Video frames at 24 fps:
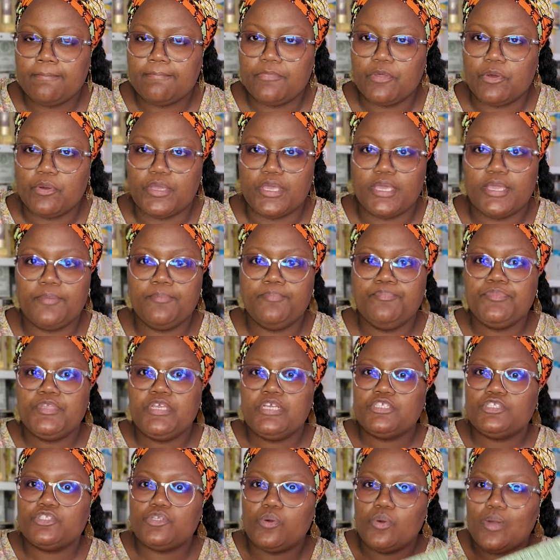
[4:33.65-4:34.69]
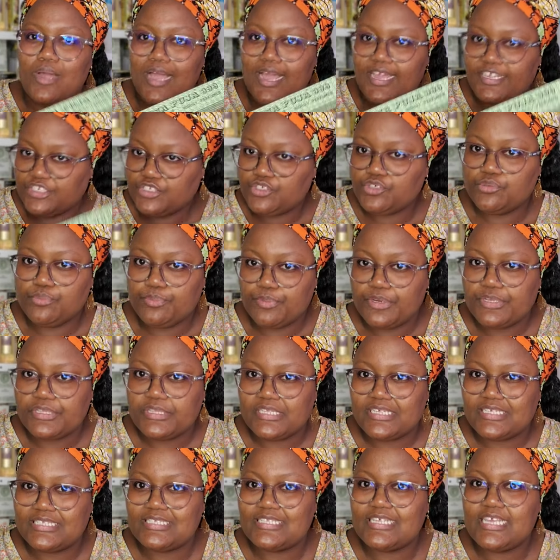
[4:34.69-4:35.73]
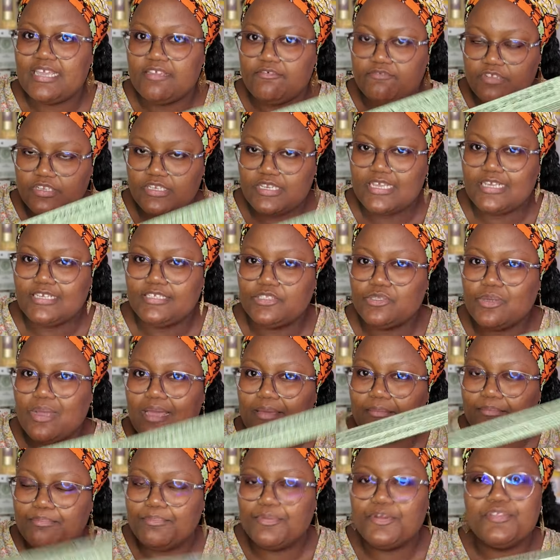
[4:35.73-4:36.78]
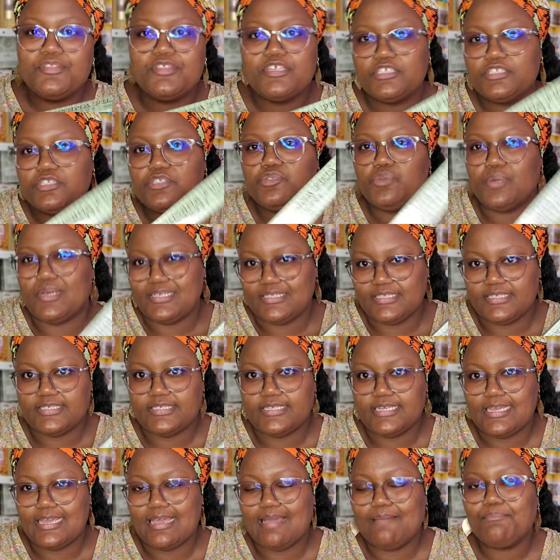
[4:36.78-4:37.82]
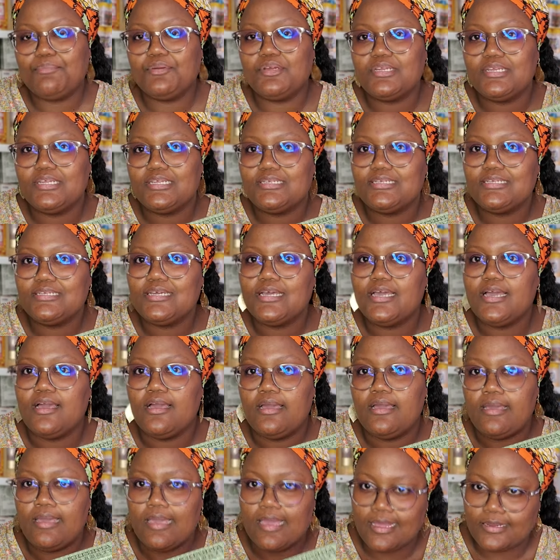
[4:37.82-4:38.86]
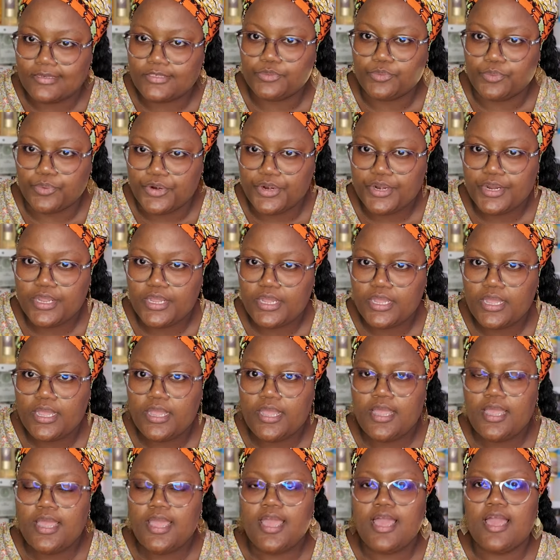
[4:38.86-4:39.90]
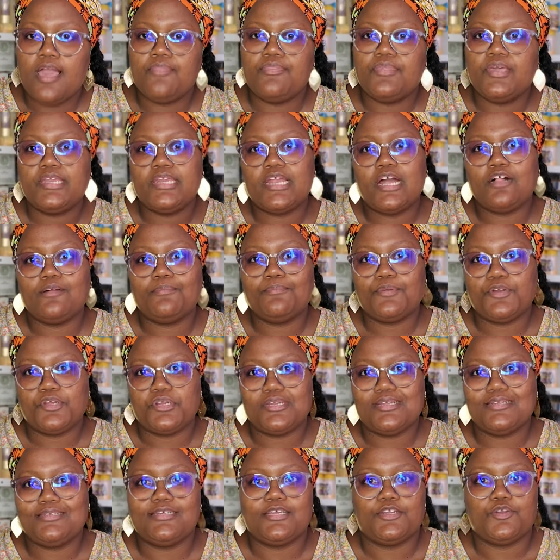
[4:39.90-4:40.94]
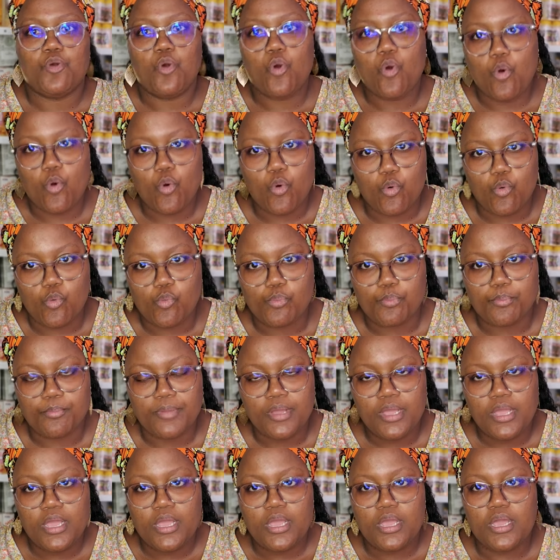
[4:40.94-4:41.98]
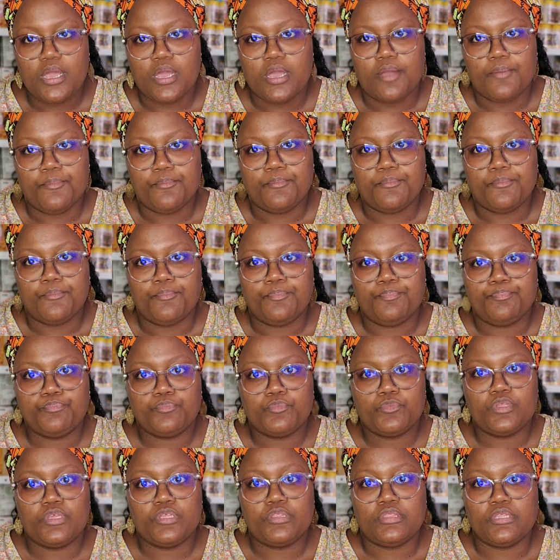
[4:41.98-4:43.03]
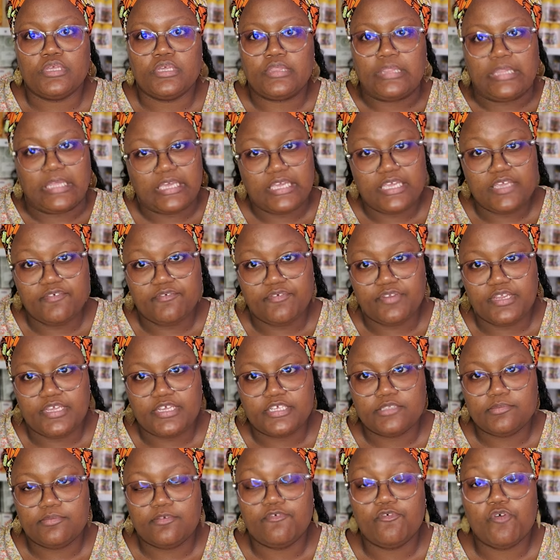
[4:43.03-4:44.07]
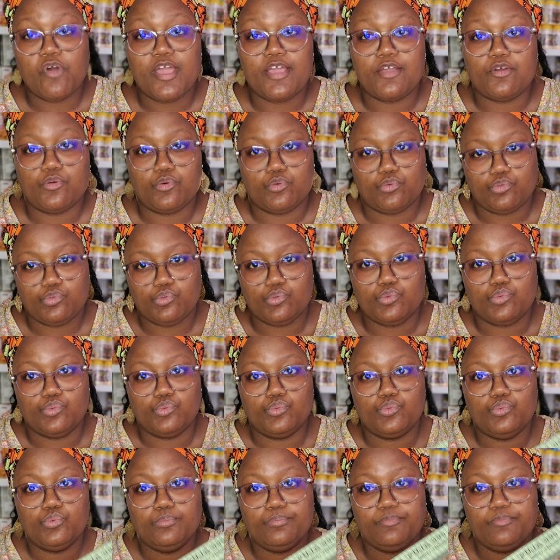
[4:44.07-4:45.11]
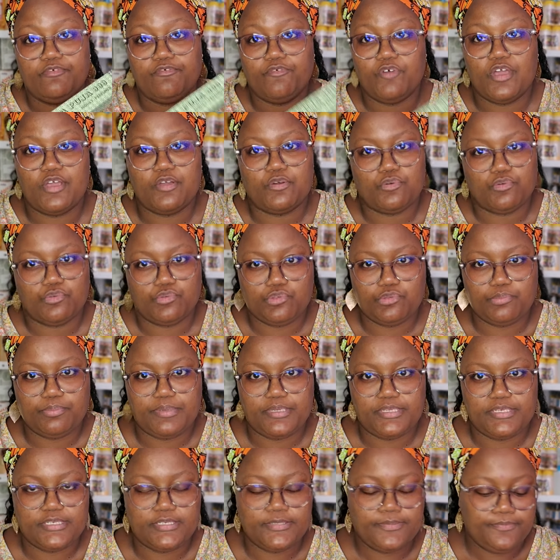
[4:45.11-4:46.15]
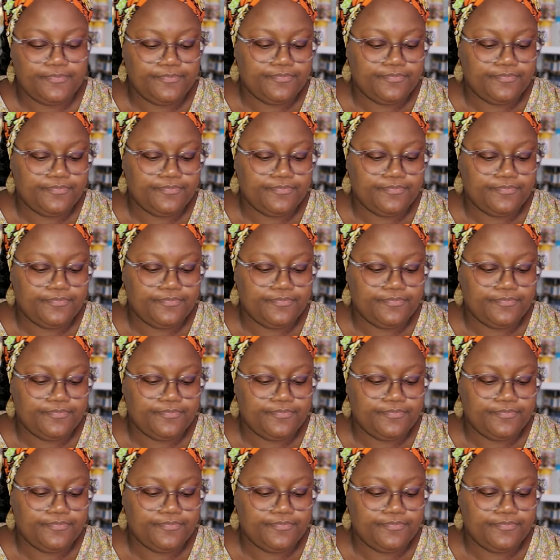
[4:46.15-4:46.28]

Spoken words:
Okay, so I do burn this every day. So I burn this twice a day. I burn it at work, and then I'll burn it at home in the evenings before I go to bed.